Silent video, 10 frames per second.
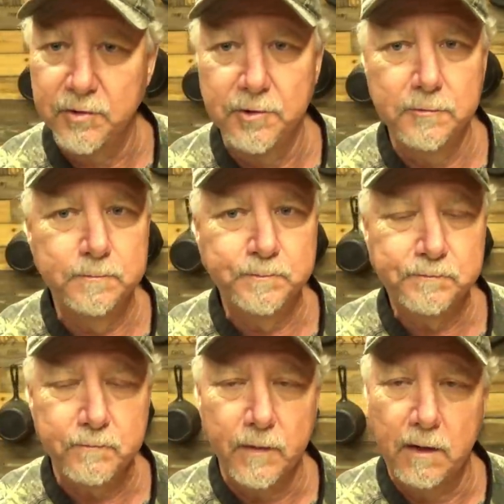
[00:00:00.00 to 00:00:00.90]
through.
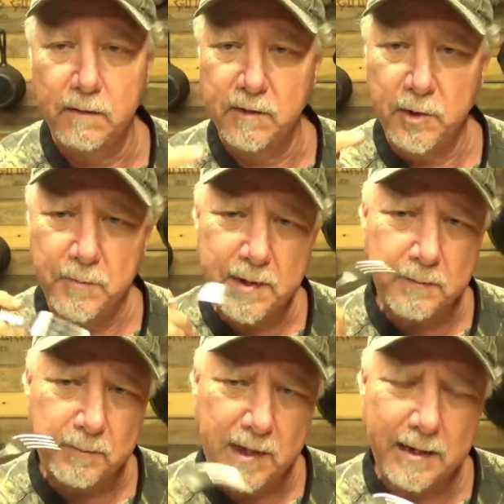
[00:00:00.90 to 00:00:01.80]
A little bit
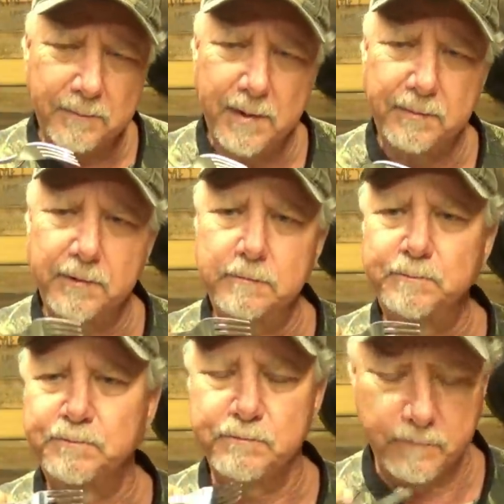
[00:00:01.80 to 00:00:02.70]
of black pepper.
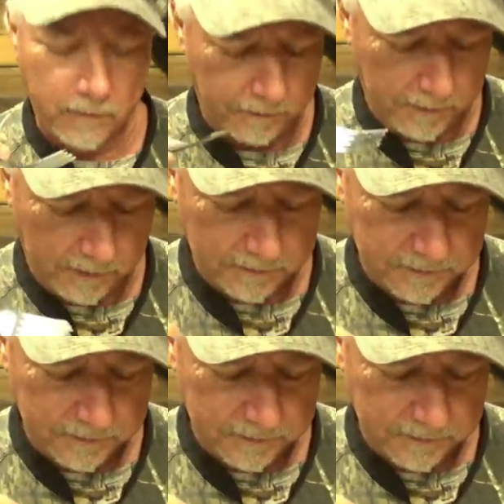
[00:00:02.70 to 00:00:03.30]
The